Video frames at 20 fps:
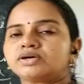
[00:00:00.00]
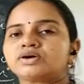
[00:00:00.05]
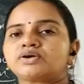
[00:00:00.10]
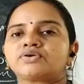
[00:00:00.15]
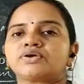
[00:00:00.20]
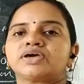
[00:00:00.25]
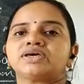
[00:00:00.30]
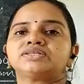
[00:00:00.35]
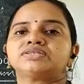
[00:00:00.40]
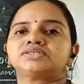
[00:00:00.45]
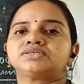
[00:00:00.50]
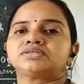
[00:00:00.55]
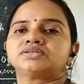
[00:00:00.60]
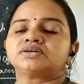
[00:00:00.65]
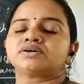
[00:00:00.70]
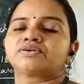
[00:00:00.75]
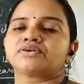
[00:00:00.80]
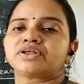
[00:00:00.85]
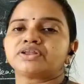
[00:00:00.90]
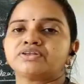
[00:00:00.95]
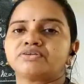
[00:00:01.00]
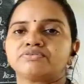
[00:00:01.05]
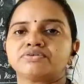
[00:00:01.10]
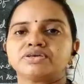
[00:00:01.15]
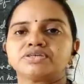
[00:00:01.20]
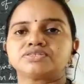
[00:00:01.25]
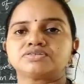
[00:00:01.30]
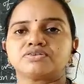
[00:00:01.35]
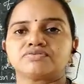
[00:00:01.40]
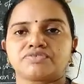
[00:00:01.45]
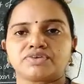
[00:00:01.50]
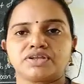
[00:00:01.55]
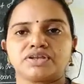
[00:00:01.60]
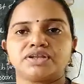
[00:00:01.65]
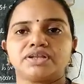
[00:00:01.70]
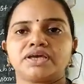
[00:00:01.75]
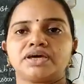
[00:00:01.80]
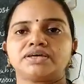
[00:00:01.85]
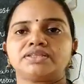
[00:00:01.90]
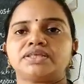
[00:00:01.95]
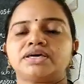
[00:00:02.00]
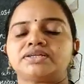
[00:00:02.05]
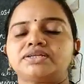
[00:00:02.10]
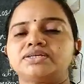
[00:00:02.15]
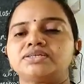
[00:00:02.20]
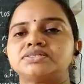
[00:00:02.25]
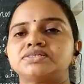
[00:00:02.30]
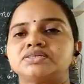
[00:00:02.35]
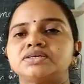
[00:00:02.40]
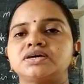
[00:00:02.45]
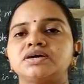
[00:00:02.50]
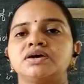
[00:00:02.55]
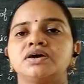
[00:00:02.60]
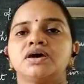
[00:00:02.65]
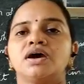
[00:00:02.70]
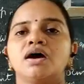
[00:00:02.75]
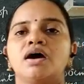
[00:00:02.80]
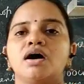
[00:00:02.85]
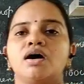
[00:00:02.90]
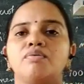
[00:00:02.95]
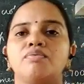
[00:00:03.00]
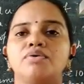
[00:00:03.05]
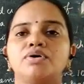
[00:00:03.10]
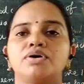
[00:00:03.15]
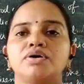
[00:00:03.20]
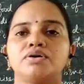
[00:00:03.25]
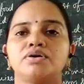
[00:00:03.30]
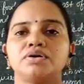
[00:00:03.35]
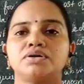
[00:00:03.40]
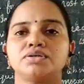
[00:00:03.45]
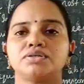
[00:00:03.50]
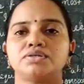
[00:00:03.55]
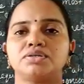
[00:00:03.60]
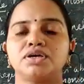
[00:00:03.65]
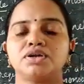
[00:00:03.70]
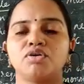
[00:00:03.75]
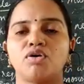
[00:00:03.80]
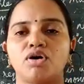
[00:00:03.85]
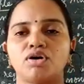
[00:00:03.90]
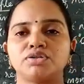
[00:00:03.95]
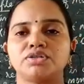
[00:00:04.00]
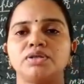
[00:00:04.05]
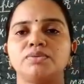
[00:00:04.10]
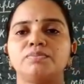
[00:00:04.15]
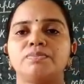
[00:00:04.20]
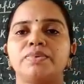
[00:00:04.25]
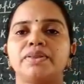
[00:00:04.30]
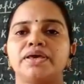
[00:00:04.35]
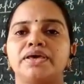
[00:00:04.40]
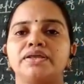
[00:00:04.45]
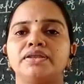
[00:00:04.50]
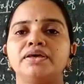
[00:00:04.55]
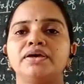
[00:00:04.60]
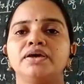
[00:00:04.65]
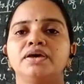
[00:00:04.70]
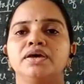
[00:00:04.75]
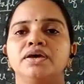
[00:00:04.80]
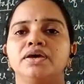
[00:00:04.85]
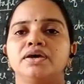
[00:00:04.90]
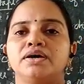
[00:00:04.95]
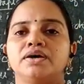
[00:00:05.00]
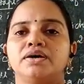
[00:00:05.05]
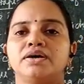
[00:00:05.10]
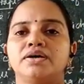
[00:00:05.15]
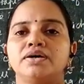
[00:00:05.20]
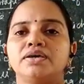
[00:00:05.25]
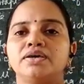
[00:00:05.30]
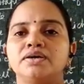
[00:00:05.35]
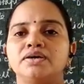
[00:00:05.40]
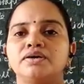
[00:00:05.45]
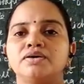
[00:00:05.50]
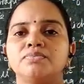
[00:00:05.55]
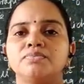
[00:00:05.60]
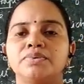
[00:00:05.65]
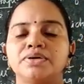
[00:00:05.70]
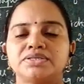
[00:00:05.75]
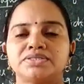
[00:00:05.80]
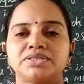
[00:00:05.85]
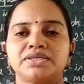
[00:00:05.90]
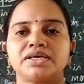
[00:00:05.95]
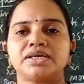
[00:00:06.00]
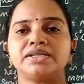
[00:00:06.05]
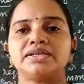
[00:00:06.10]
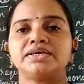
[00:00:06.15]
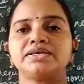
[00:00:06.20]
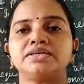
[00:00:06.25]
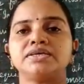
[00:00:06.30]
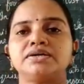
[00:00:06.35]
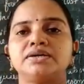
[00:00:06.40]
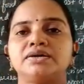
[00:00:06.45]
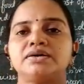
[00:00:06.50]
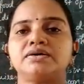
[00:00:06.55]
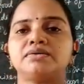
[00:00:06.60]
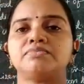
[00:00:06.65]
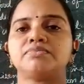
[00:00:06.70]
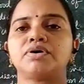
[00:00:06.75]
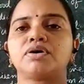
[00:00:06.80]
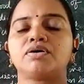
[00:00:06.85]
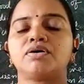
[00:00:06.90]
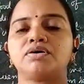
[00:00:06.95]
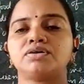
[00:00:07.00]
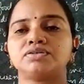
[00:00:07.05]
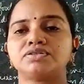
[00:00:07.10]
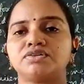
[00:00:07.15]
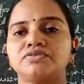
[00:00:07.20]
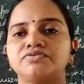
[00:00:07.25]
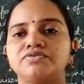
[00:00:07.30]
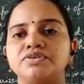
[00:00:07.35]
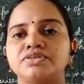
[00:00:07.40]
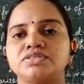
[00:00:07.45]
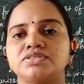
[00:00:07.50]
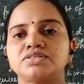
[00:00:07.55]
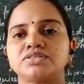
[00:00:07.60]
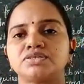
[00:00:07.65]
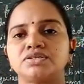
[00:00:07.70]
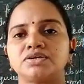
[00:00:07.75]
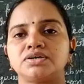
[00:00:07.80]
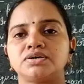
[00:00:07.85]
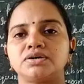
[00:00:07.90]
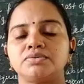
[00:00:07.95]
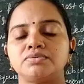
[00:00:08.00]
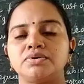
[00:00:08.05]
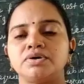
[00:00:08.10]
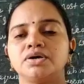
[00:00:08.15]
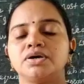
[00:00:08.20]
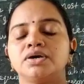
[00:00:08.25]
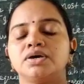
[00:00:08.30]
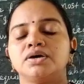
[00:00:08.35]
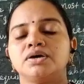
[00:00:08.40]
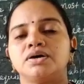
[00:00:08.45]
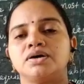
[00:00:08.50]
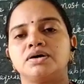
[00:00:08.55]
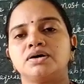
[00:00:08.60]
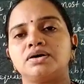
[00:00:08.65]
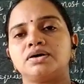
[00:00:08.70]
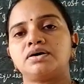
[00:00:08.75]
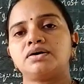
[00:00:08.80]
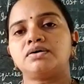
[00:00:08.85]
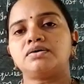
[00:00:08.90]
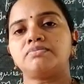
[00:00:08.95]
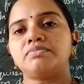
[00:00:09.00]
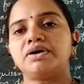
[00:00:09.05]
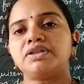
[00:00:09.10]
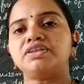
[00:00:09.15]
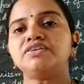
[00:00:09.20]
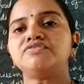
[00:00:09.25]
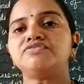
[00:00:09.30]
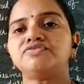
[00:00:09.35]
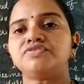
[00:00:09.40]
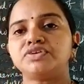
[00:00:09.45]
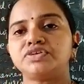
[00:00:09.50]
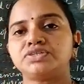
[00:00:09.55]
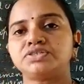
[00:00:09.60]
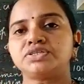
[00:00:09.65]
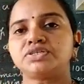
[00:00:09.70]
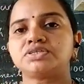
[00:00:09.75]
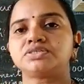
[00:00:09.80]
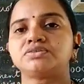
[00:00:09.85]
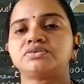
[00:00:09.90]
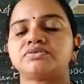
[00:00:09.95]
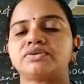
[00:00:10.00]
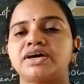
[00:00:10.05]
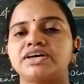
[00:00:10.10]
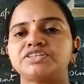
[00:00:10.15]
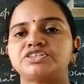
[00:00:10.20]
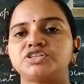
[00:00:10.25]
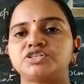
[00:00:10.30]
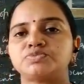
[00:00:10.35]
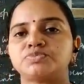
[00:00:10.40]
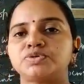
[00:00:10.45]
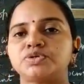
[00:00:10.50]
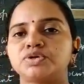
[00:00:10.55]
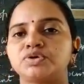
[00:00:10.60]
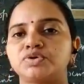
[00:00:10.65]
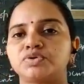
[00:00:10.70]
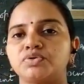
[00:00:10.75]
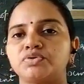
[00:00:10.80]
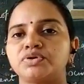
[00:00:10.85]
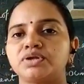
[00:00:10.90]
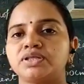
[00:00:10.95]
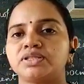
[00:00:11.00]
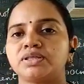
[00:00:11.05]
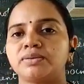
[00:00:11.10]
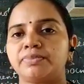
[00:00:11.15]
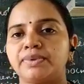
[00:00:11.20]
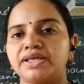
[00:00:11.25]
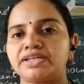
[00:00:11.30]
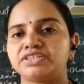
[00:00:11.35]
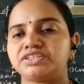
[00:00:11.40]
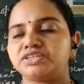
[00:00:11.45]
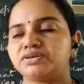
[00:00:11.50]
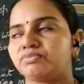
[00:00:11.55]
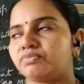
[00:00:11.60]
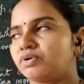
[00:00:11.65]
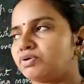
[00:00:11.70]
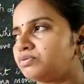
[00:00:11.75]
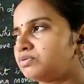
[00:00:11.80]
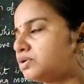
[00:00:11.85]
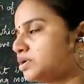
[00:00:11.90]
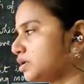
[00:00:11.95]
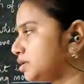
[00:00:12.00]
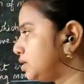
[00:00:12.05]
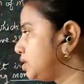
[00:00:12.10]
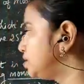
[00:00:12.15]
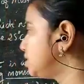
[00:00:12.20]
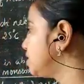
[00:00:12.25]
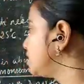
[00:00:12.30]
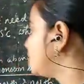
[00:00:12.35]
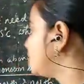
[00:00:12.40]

the great granaries of India, that is our the northern plain. Here basically because of its many features, the rice has been grown in the plenty amount here,